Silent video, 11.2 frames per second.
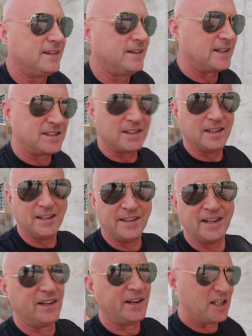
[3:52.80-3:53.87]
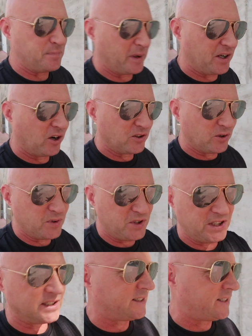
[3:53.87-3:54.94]
that's it. And then the next big hurdle is
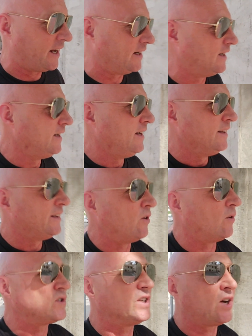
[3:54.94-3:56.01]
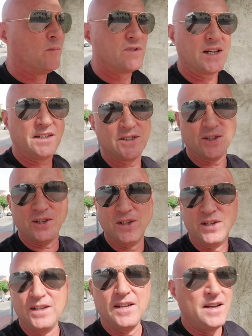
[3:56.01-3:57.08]
year 10. Then obviously comes into
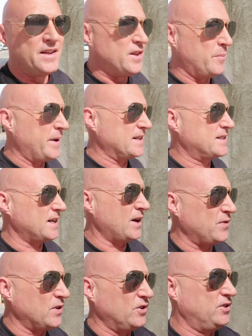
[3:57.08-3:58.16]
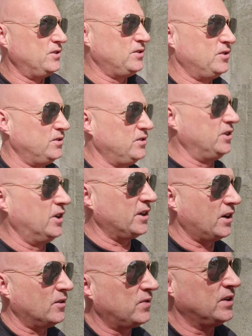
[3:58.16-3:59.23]
the mix, if you're young
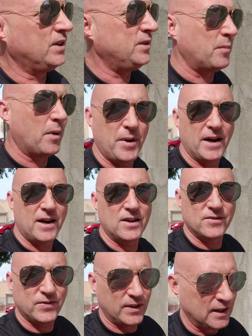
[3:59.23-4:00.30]
enough, you maybe have